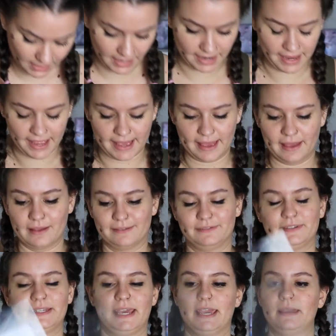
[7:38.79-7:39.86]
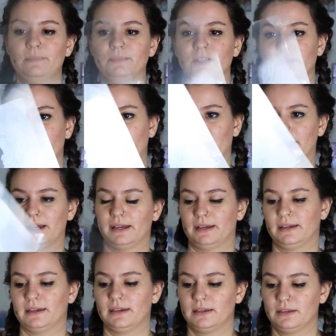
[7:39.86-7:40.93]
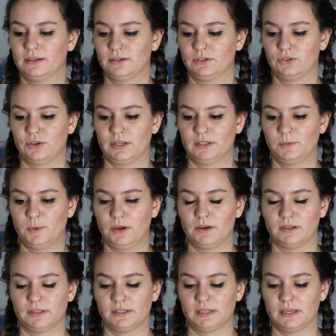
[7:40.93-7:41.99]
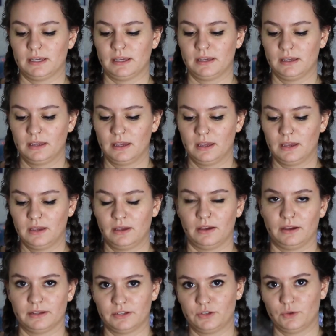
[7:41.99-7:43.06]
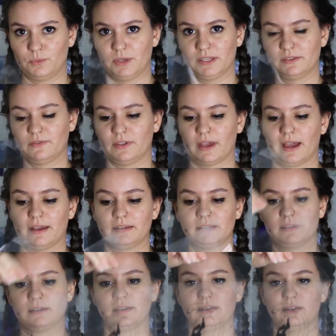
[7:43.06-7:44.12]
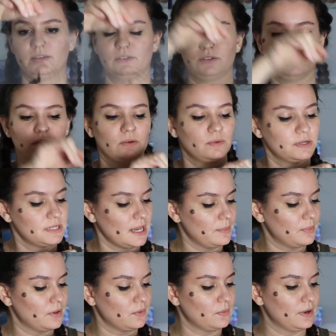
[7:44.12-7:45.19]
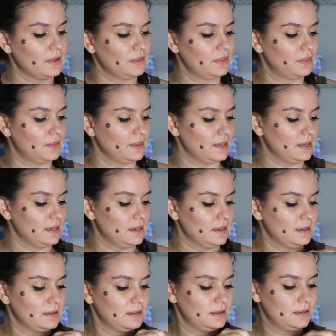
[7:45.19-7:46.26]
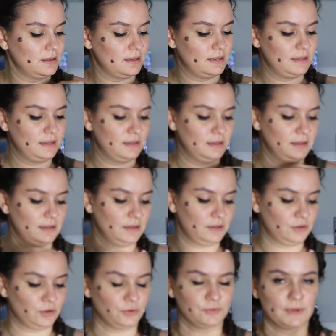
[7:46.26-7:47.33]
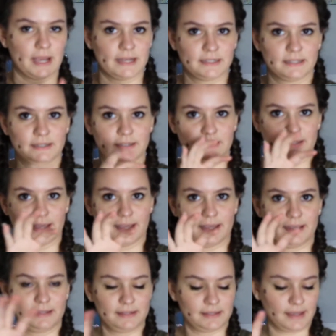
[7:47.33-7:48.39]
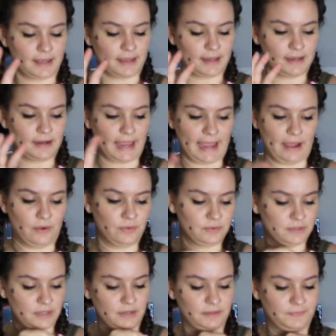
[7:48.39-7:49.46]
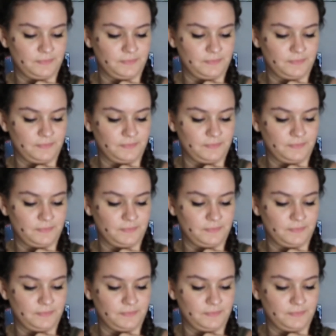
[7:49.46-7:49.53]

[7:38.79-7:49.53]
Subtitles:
I have taped my transparency onto a piece of glass. So you're going to want to tape it with the correct design side out.